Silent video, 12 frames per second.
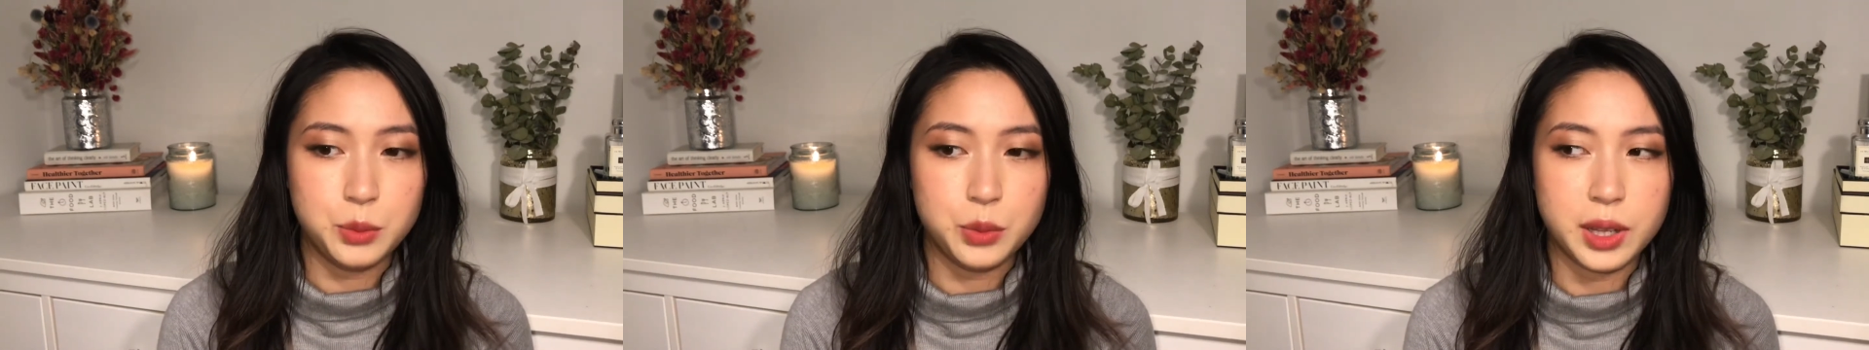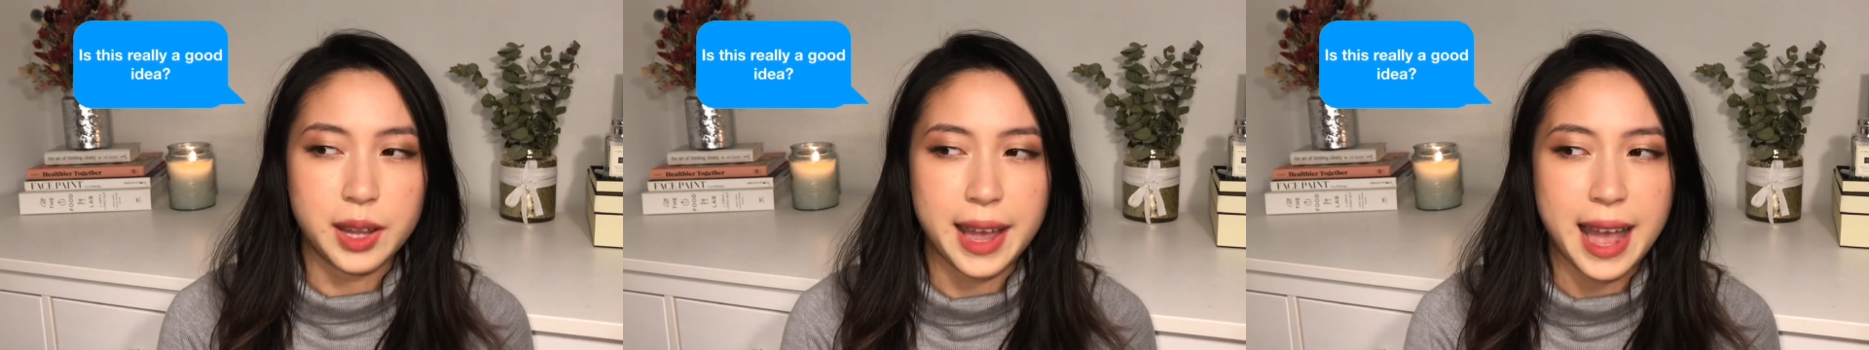
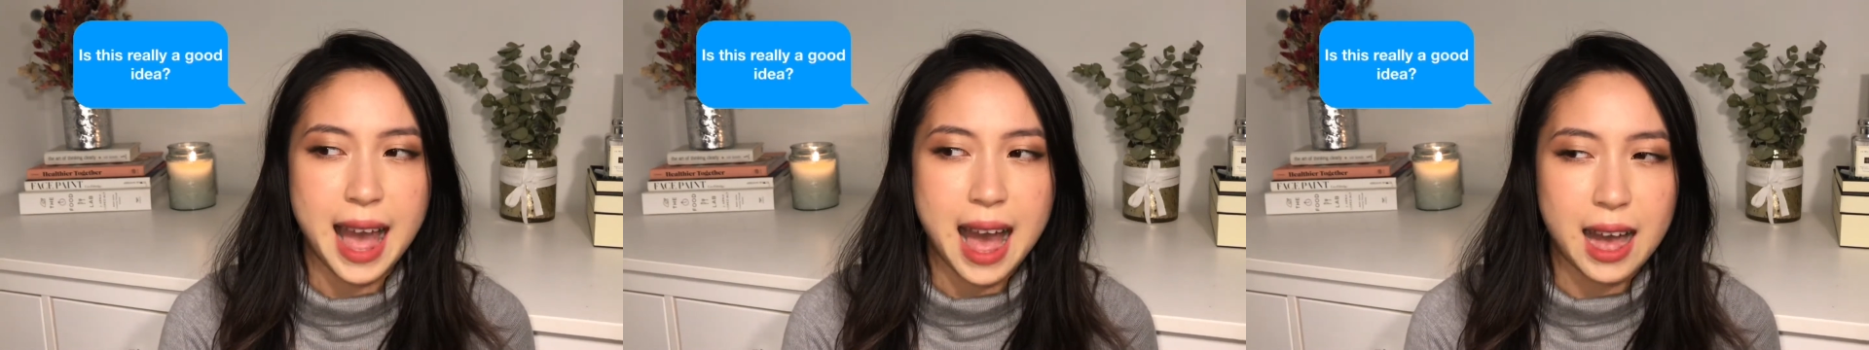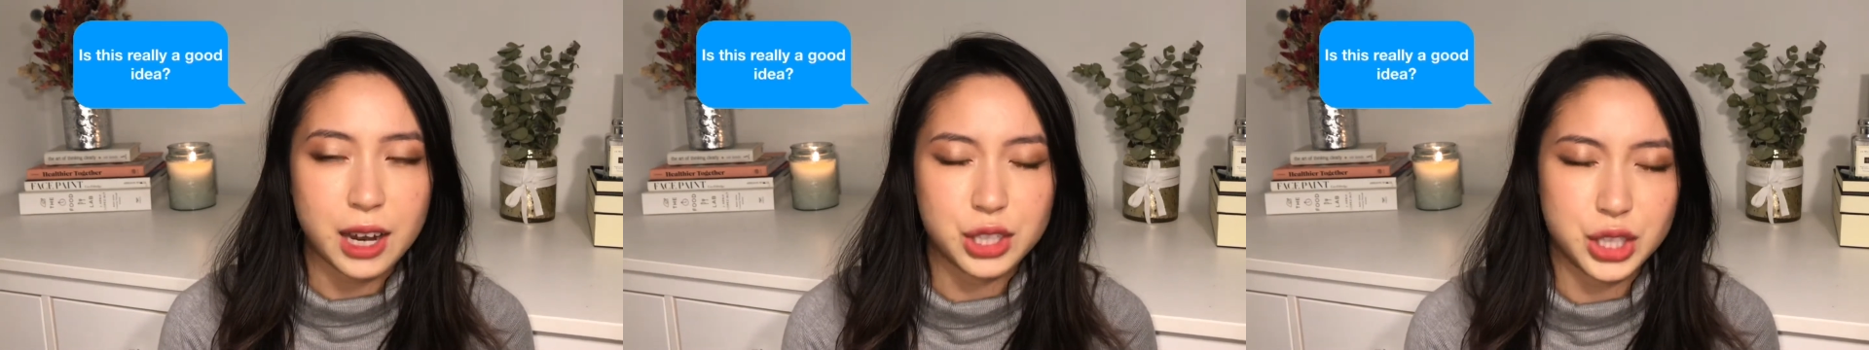Will I
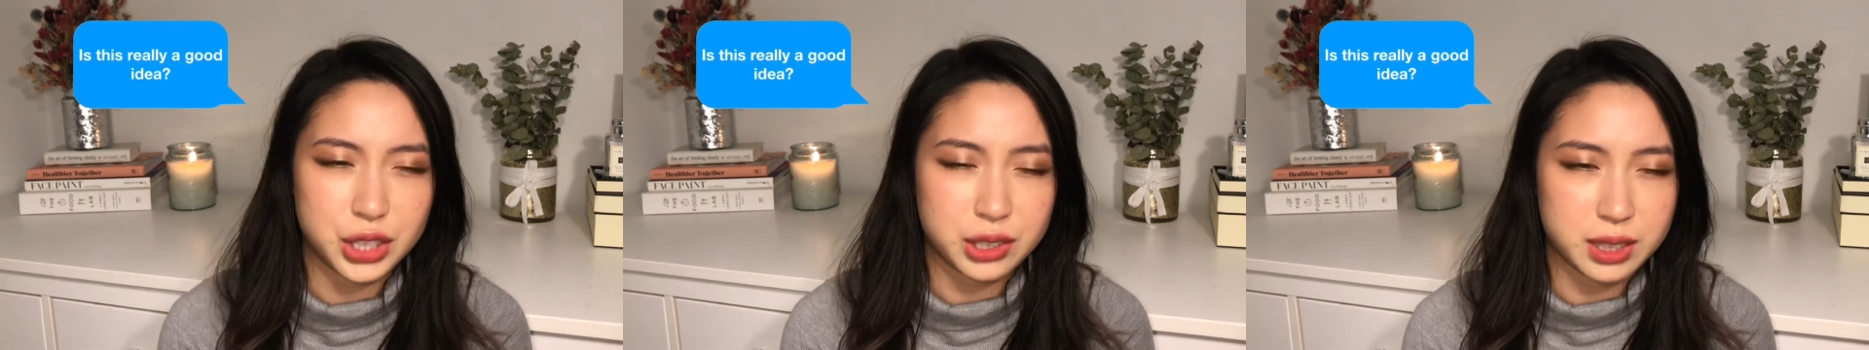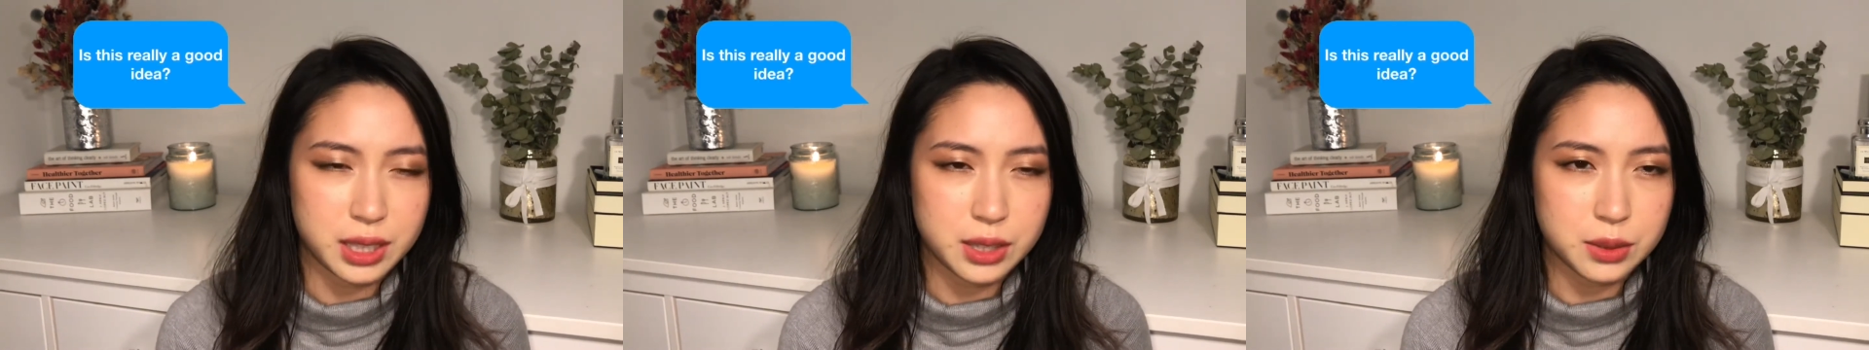
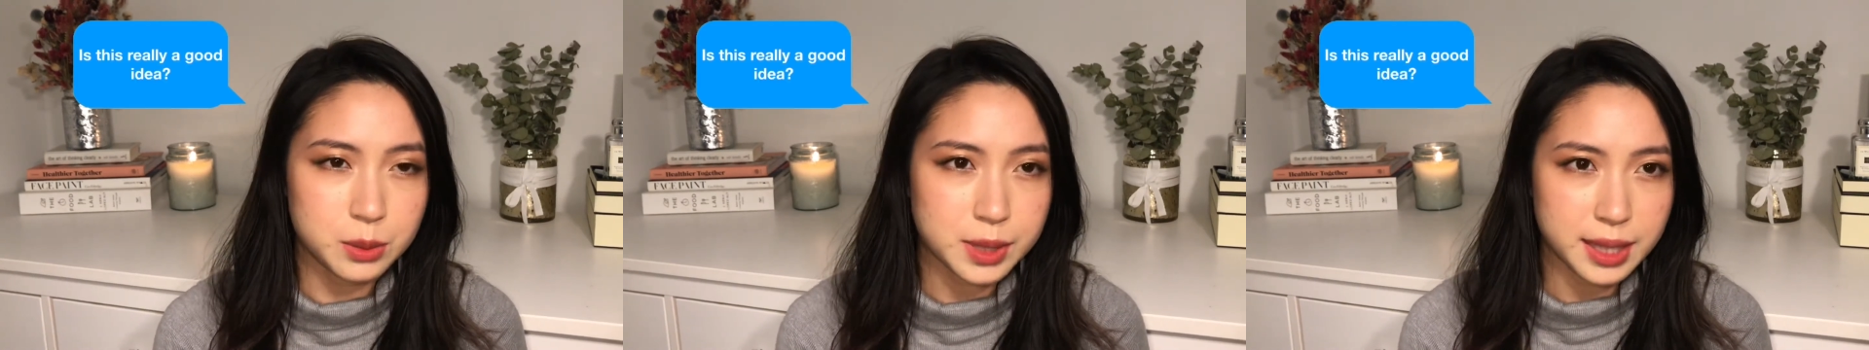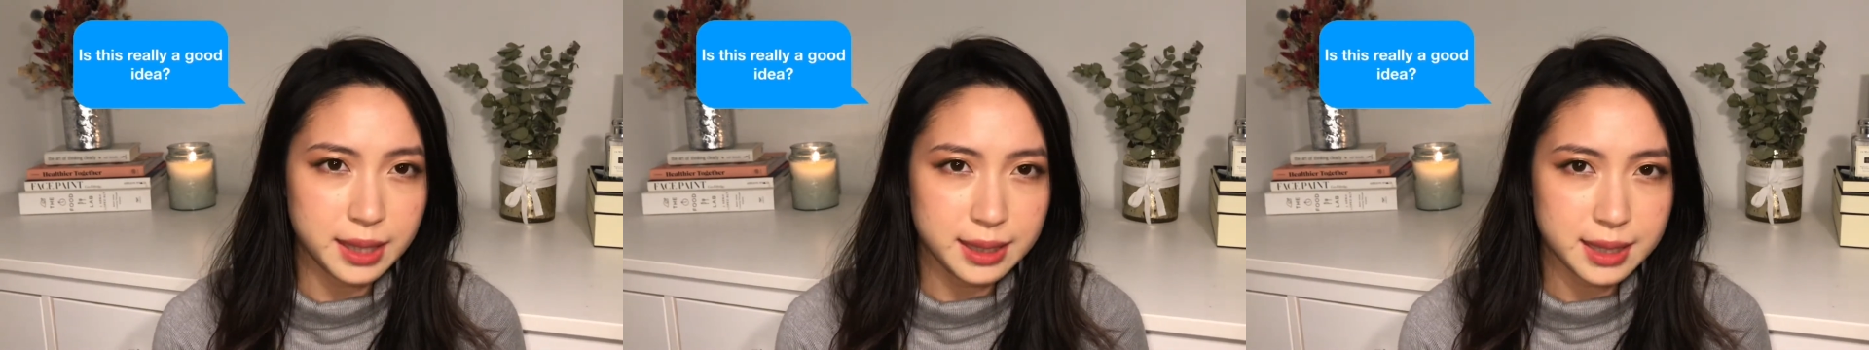actually use
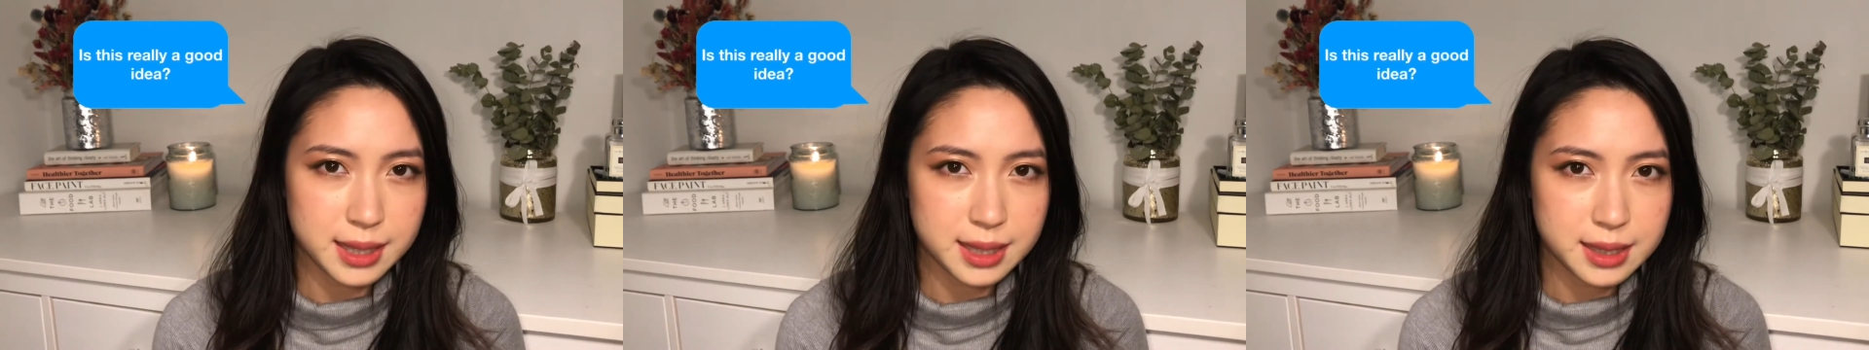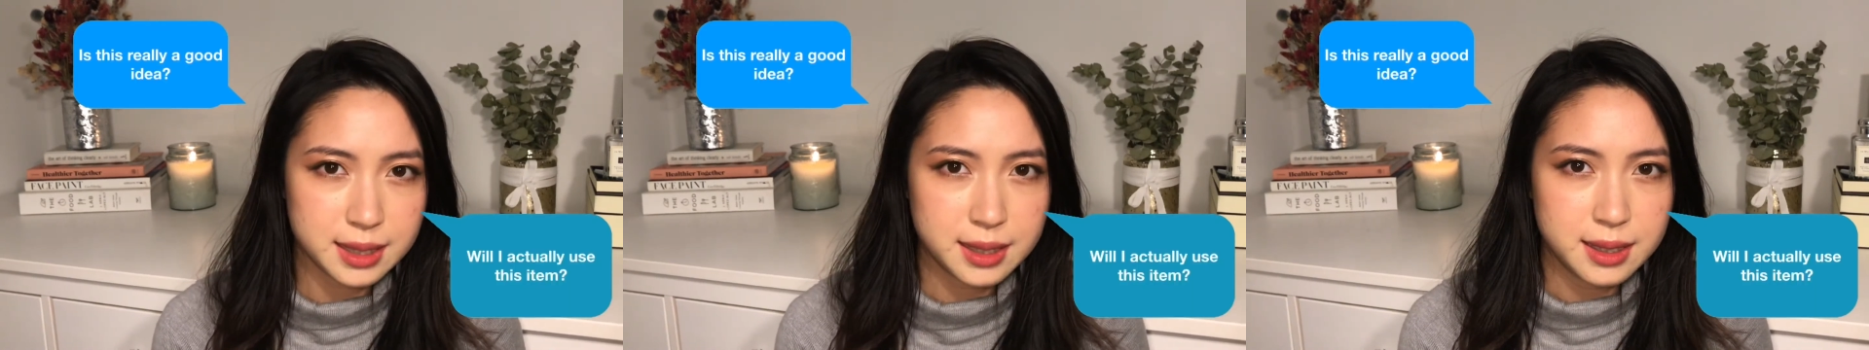it?
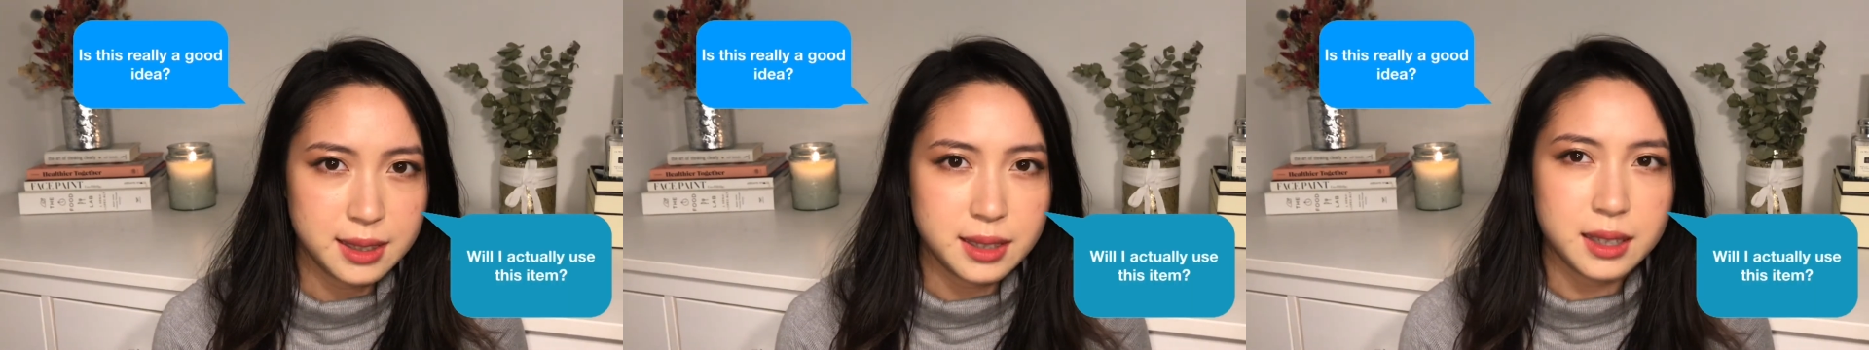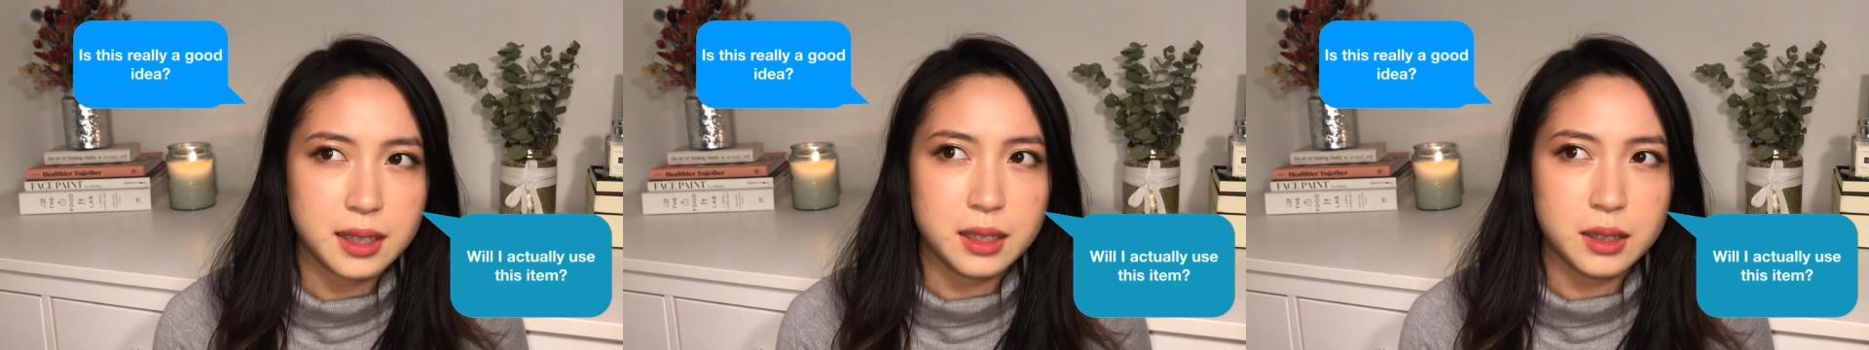
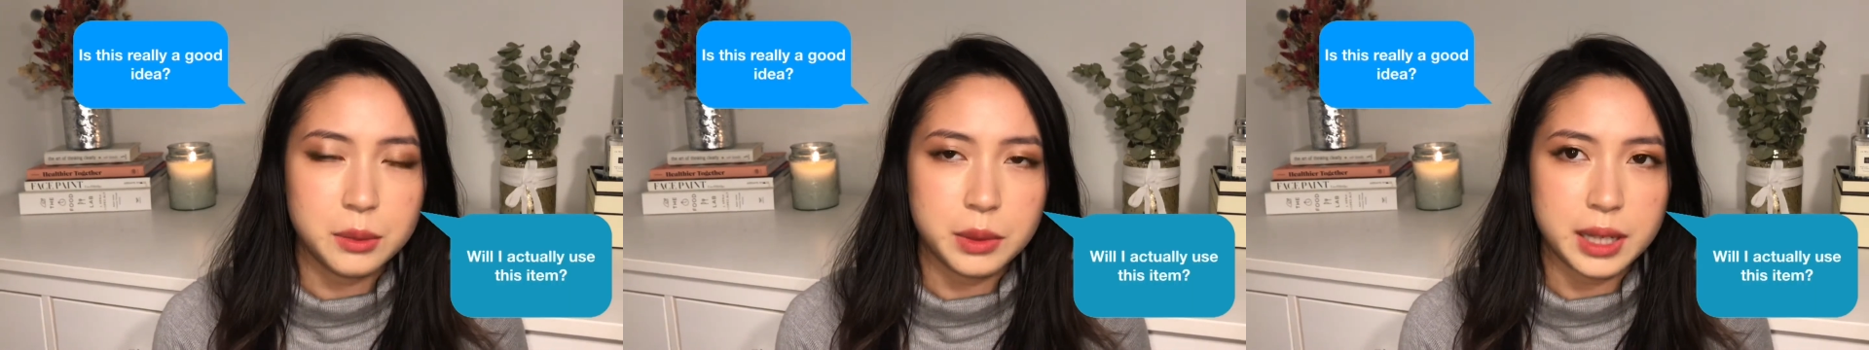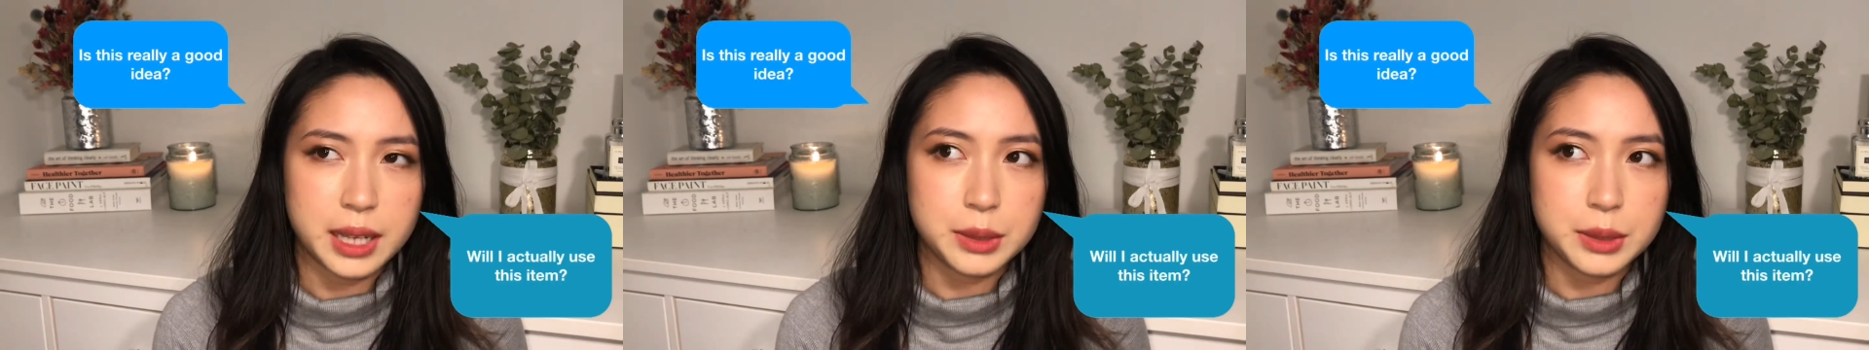Will I